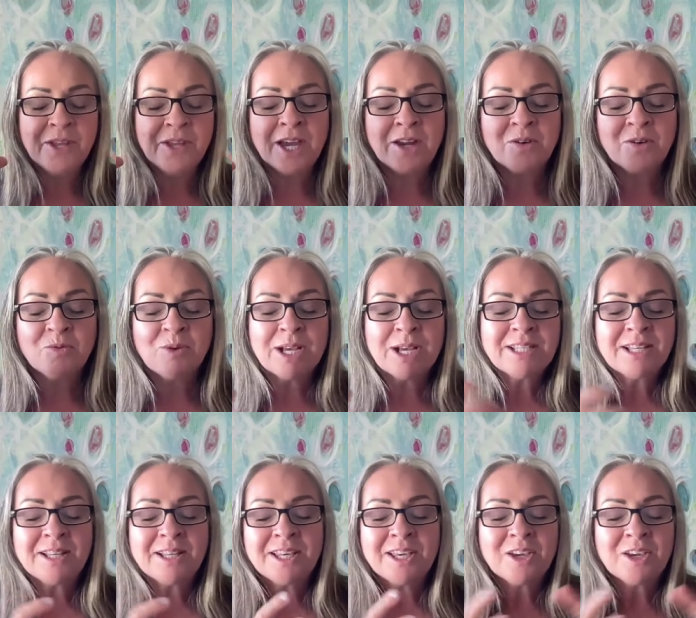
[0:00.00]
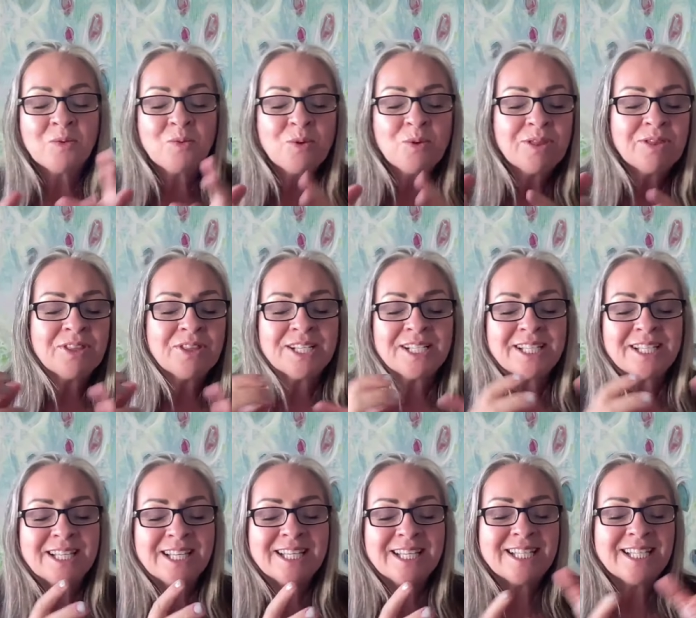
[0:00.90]
and wrestling with
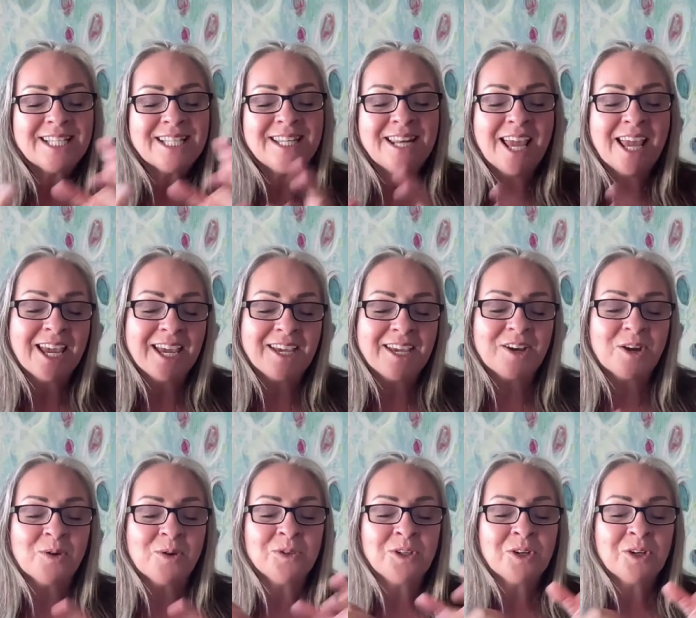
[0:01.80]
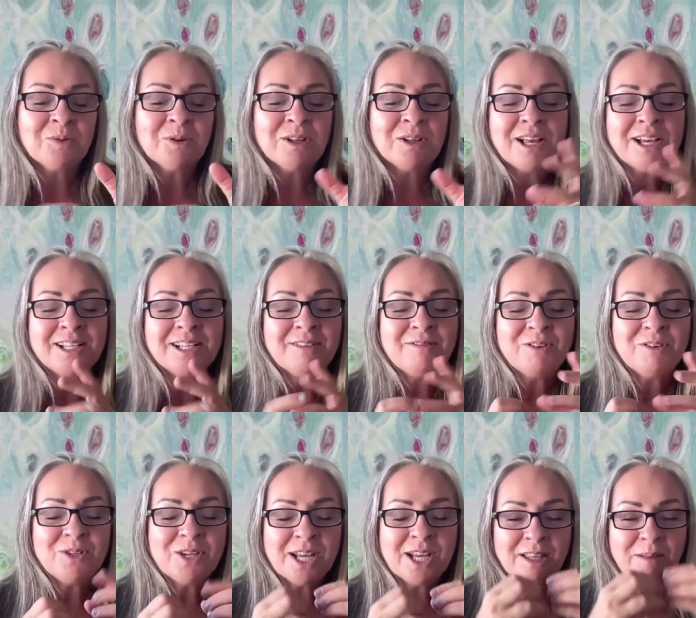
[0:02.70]
this snake, only to realize if
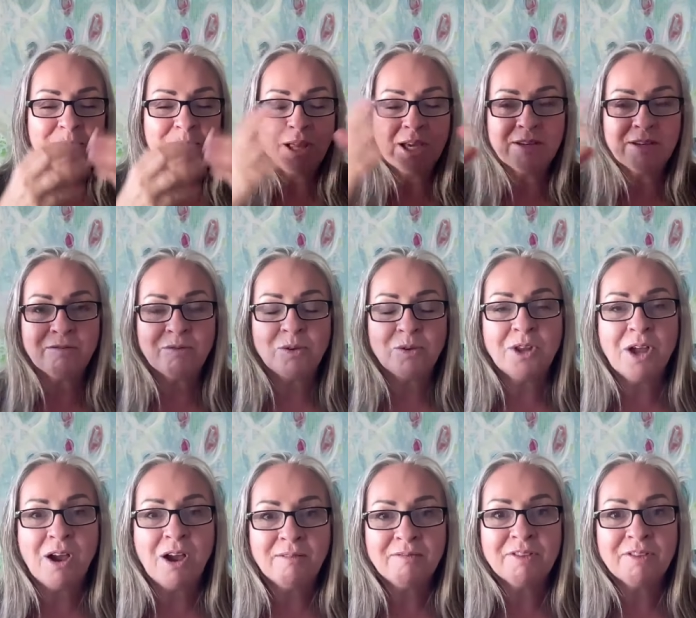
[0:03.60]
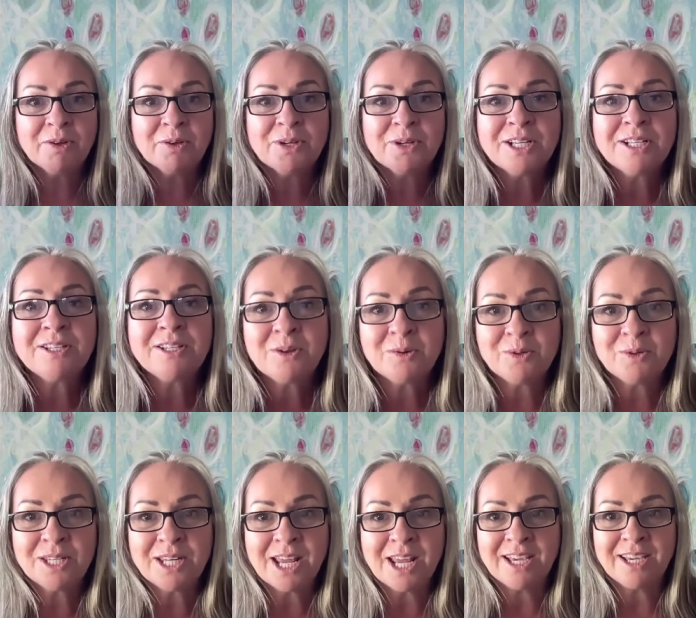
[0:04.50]
you take the blindfold off, there is no
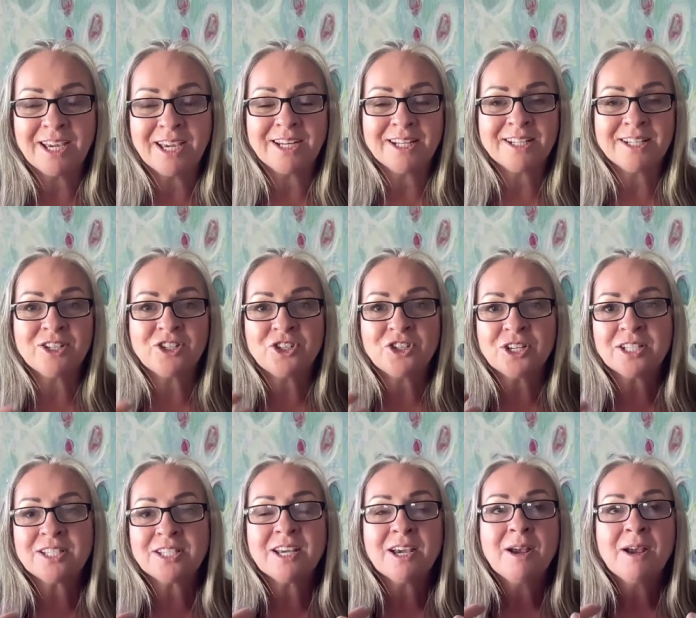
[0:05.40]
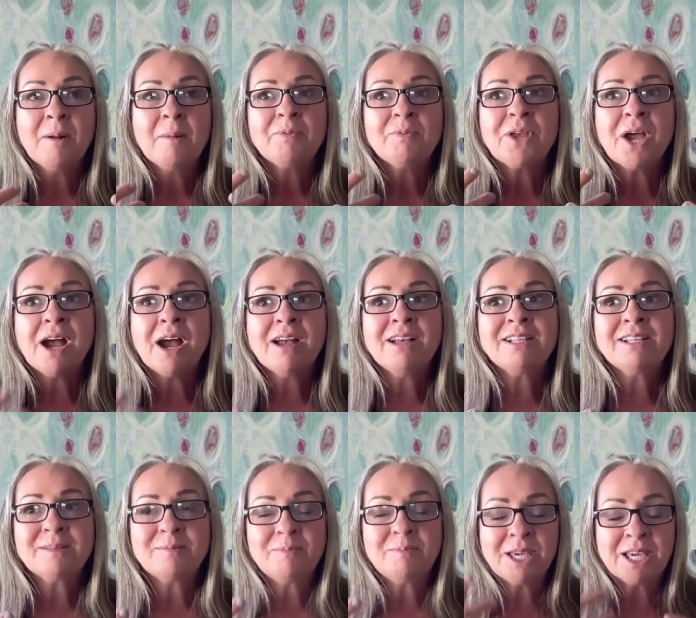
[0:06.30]
snake. And it's just
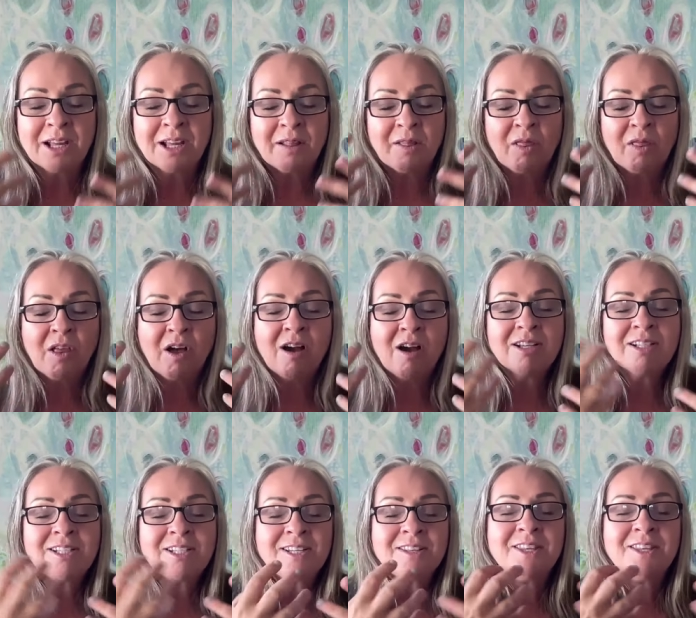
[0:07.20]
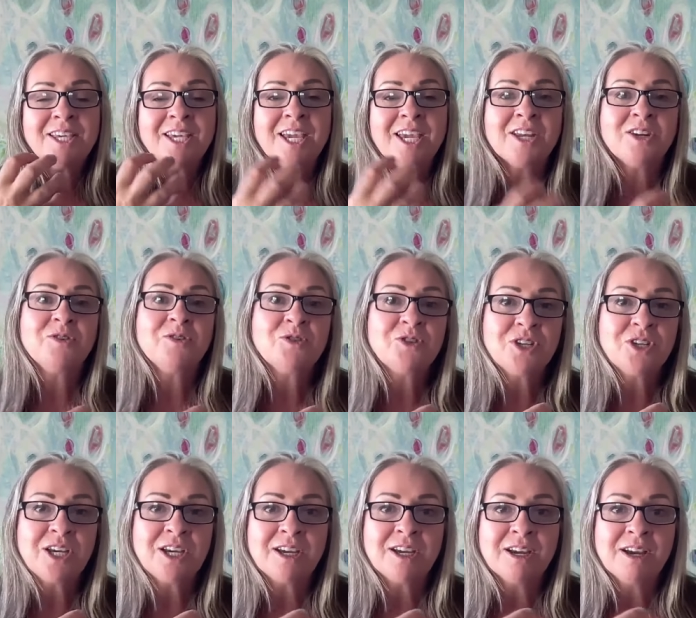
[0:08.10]
us being lost in the
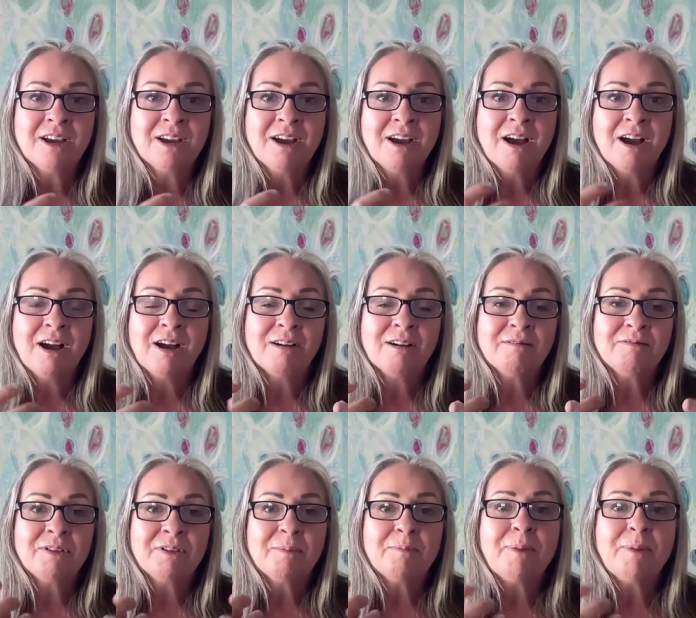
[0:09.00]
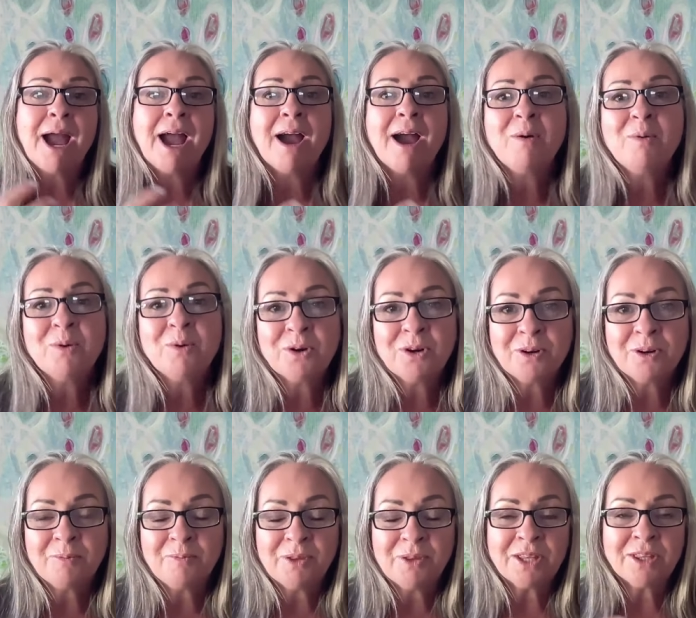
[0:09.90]
energy of the
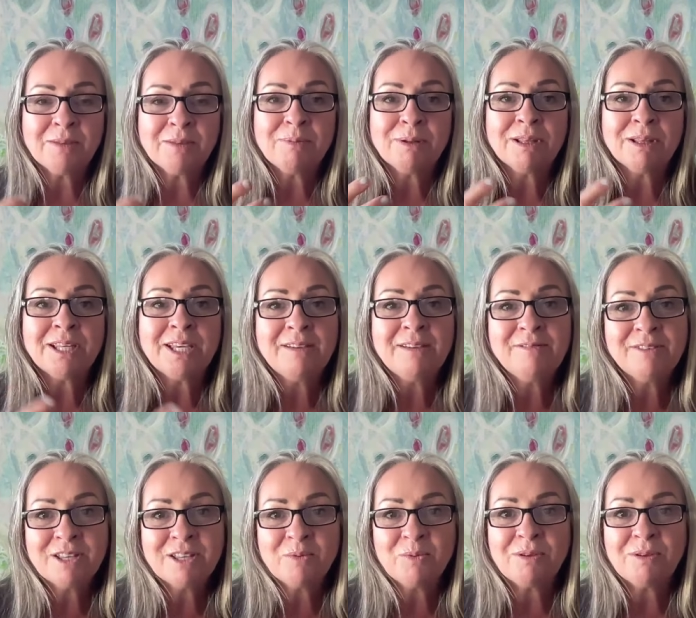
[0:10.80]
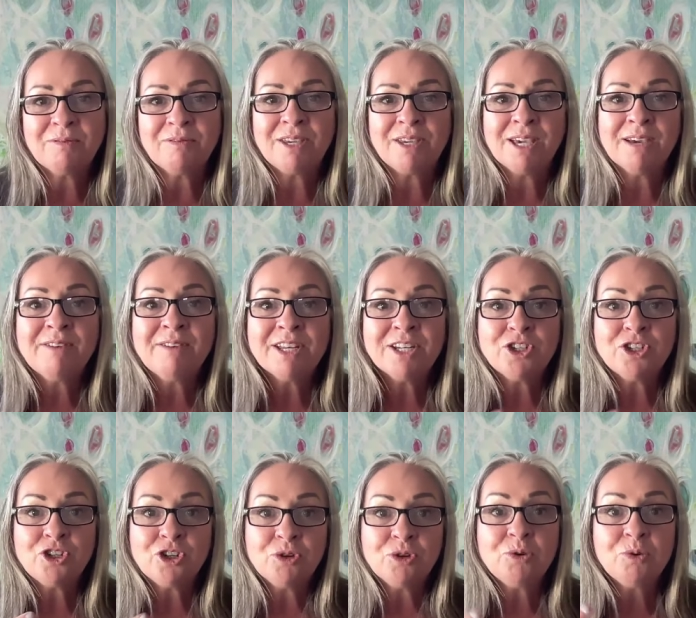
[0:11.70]
power and the beliefs that we've
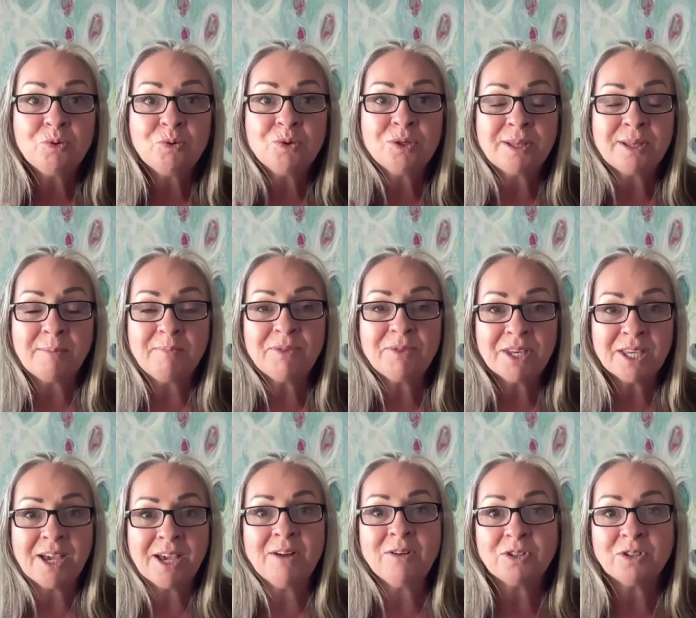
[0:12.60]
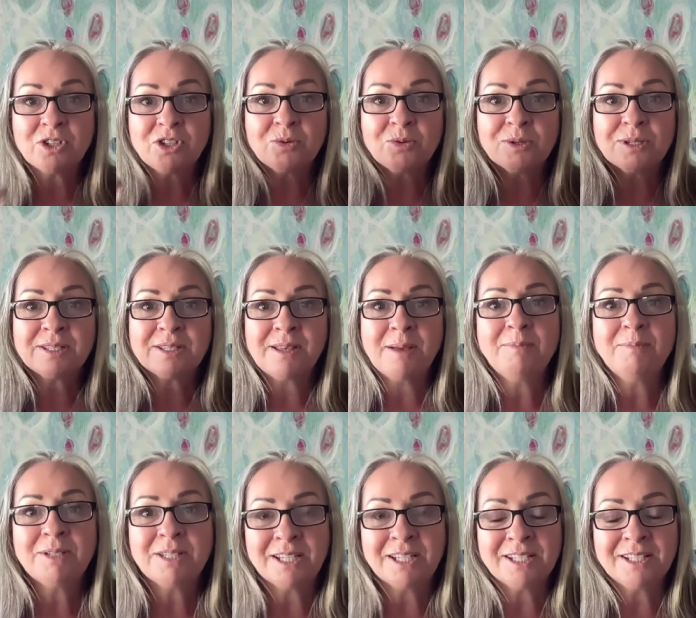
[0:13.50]
given to something else, to a
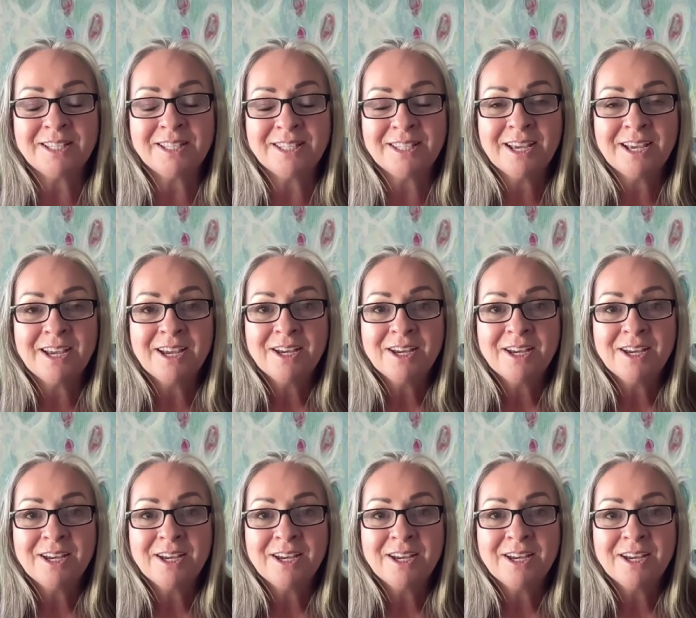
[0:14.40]
substance,